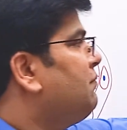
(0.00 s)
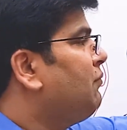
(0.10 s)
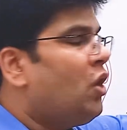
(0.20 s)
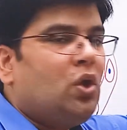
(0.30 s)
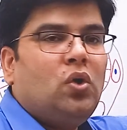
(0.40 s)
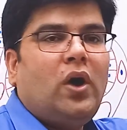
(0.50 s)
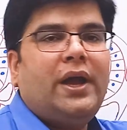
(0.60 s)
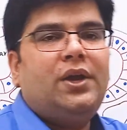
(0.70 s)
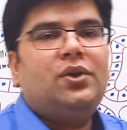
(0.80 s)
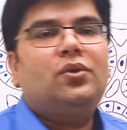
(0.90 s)

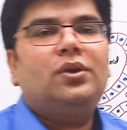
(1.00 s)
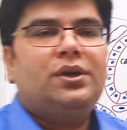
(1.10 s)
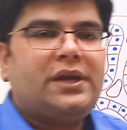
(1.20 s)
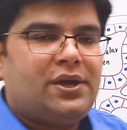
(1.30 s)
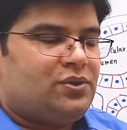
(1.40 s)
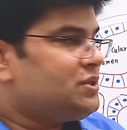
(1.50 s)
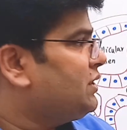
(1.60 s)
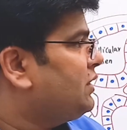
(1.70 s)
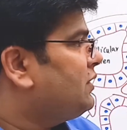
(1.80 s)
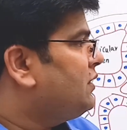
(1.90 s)

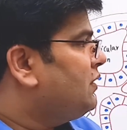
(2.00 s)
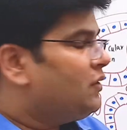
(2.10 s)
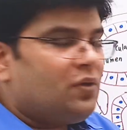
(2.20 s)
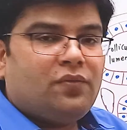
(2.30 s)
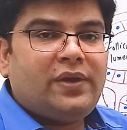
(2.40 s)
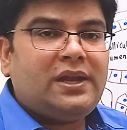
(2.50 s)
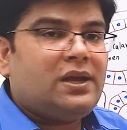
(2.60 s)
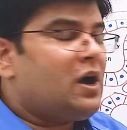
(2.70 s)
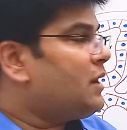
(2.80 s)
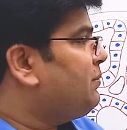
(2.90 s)
monoiodotyrosine.
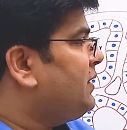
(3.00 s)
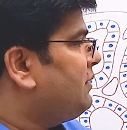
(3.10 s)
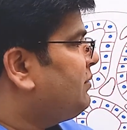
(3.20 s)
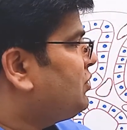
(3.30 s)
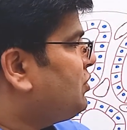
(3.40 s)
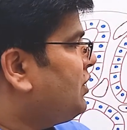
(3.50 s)
When carbon number